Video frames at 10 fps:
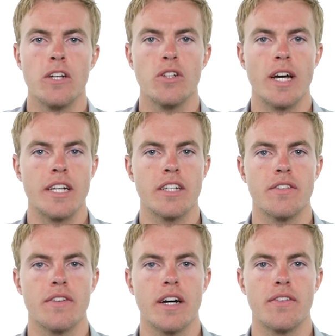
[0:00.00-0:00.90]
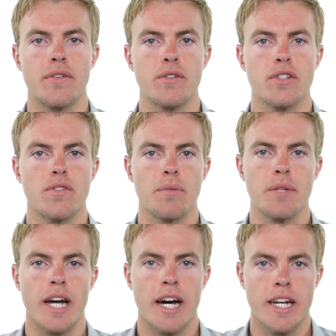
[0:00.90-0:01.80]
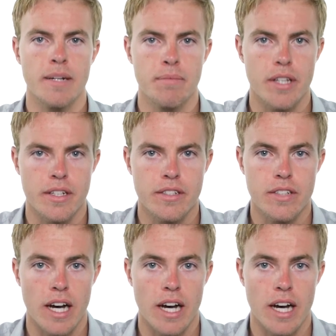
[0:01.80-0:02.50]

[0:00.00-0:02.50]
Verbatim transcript: to identify first from the I am this,